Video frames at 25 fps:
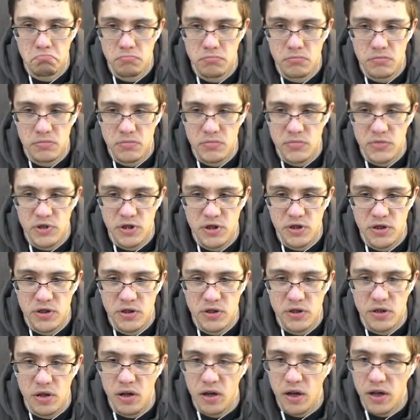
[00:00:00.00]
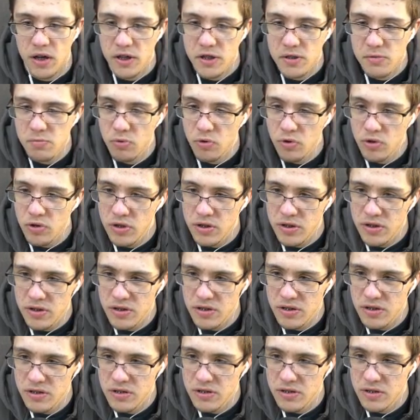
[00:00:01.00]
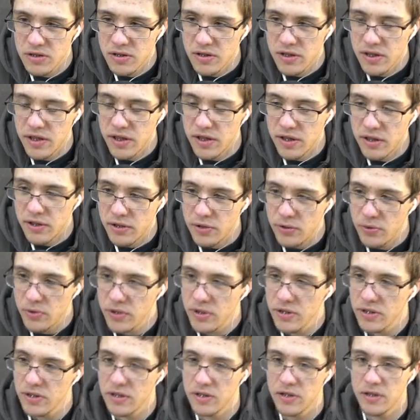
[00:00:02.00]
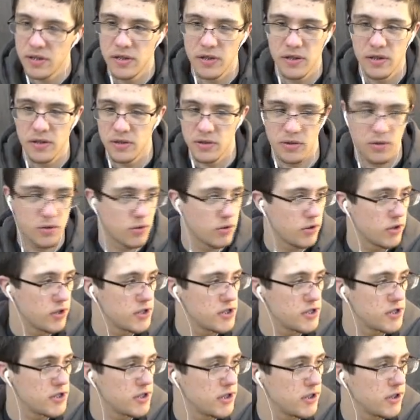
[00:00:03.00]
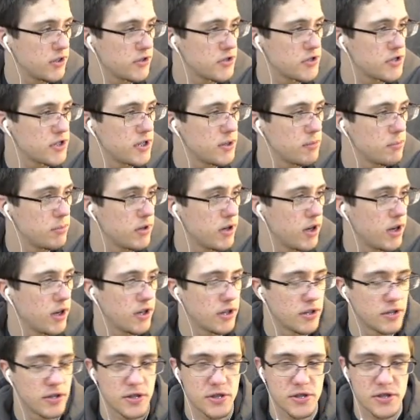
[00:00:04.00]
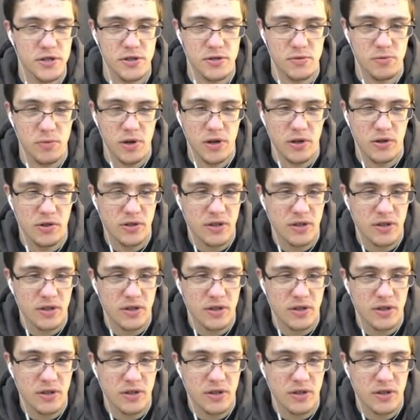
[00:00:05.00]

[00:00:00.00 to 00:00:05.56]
Start exporting? Can it do it? Oh, let's see. Let's keep an eye on this as well.